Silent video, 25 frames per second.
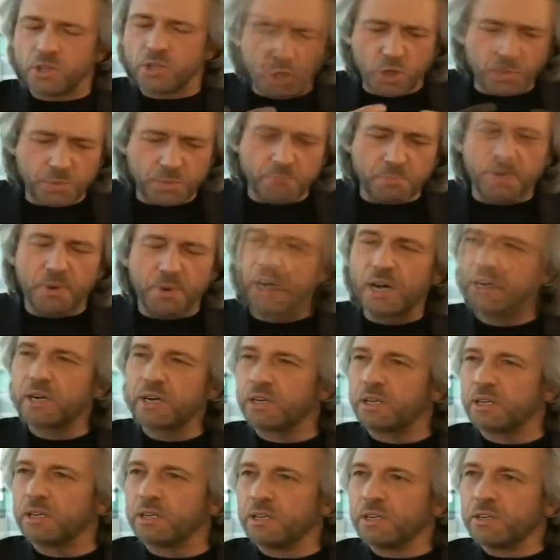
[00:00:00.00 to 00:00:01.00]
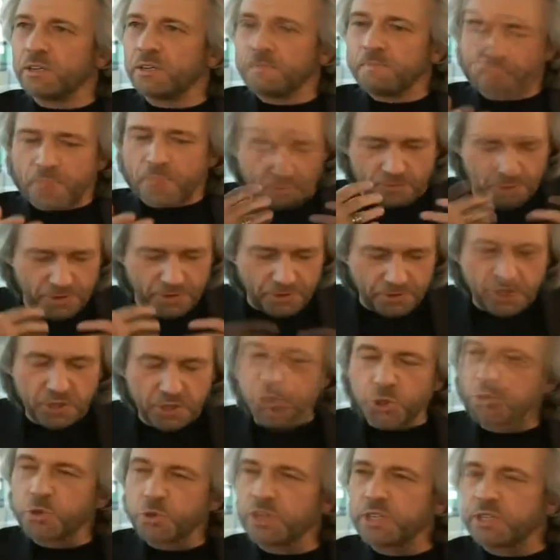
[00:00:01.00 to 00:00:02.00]
In the human body, fifty
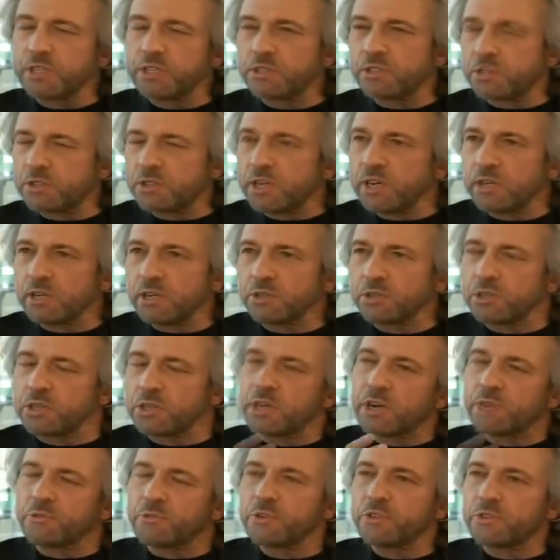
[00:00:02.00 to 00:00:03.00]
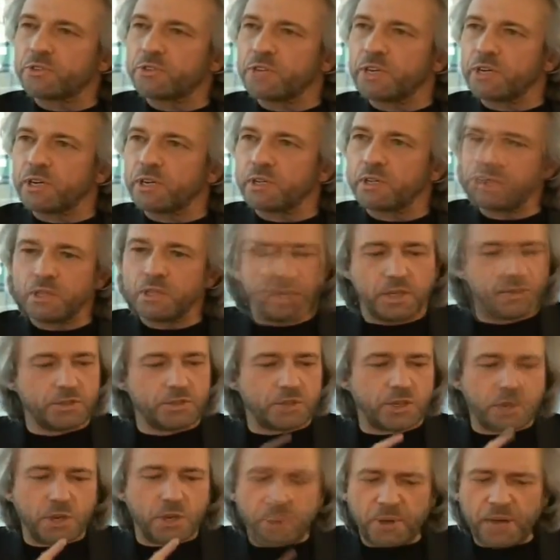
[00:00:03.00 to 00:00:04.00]
trillion cells, and every cell
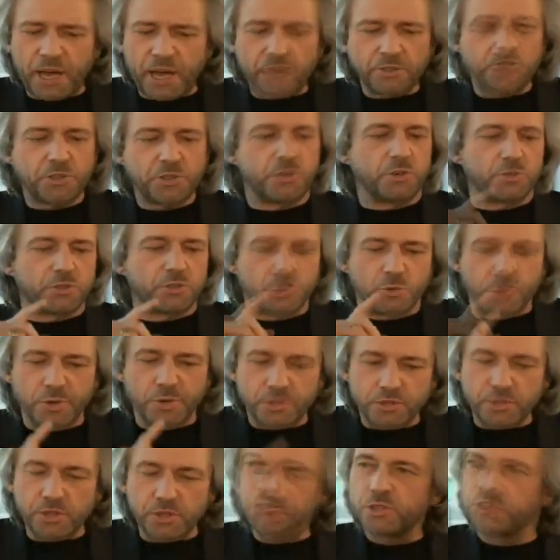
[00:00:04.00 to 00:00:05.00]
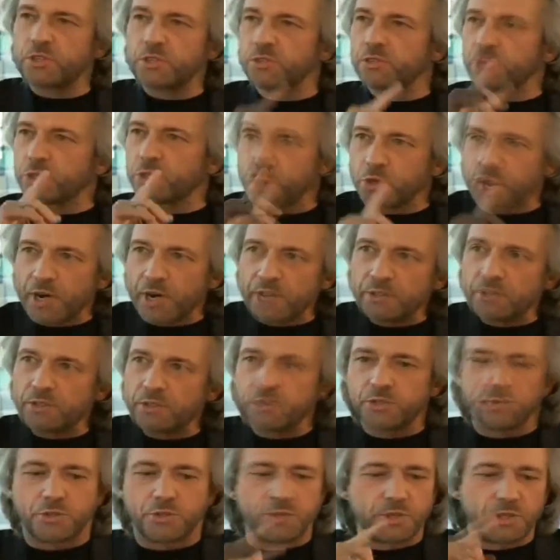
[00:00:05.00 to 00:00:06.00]
is a capacitor. It's a resistor. It's a
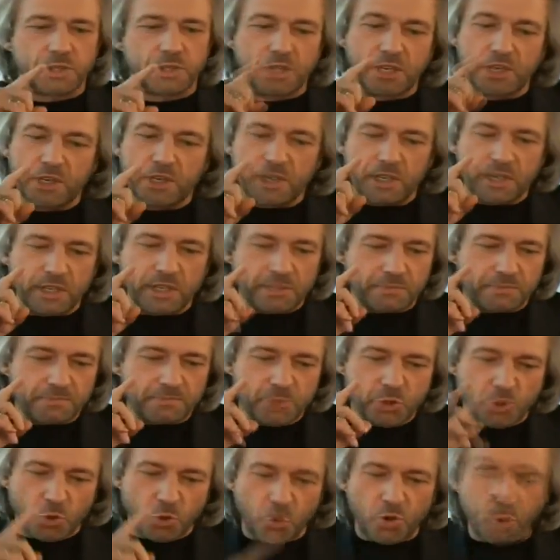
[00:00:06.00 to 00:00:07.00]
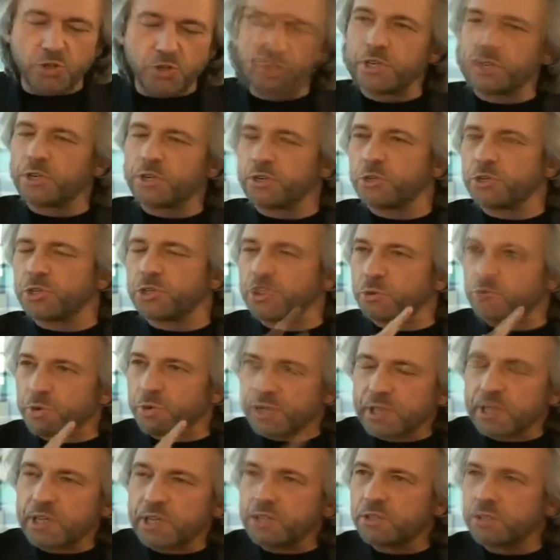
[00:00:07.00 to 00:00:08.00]
transistor. It, it stores energy. It
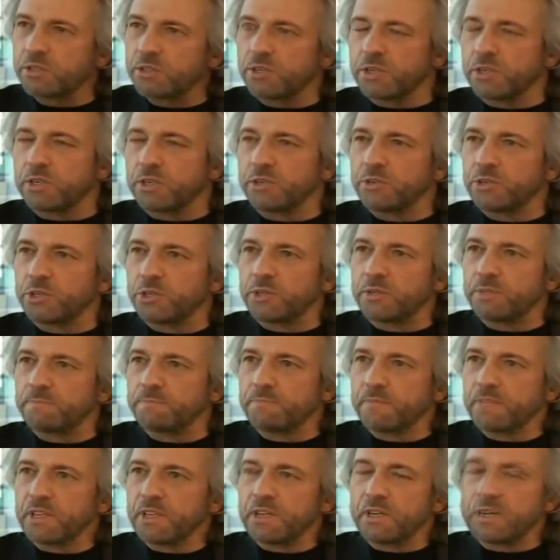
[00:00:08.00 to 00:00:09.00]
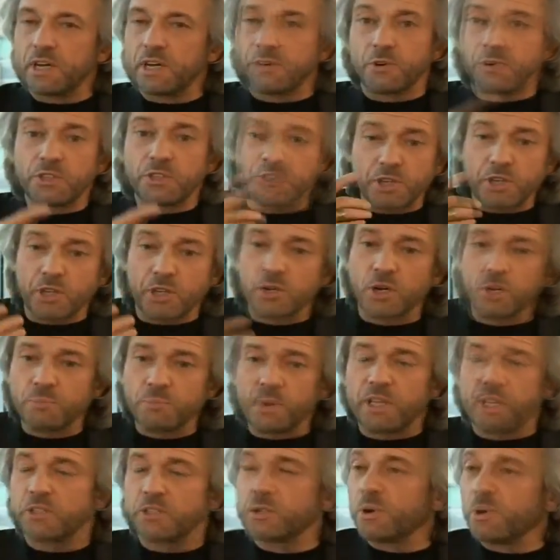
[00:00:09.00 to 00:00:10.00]
releases energy. Every cell in our
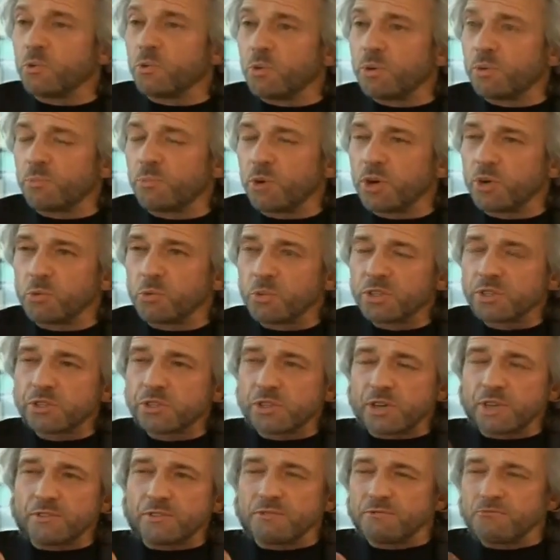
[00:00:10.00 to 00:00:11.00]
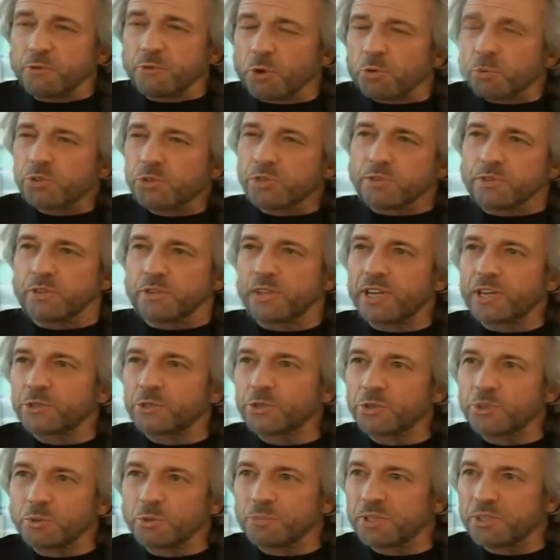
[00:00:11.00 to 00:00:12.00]
body is about one point one seven volts of
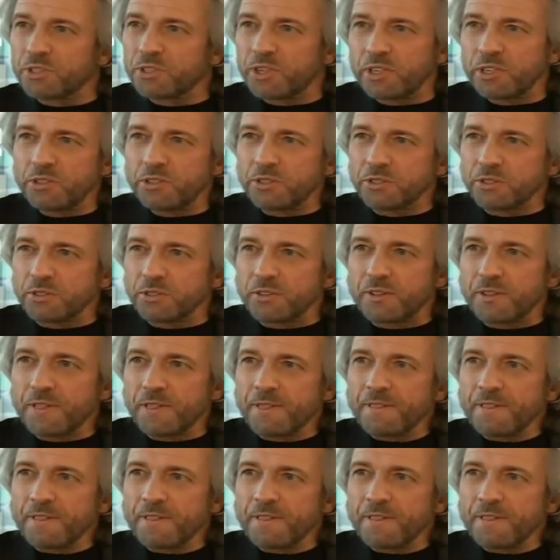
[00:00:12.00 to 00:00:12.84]
electrical potential.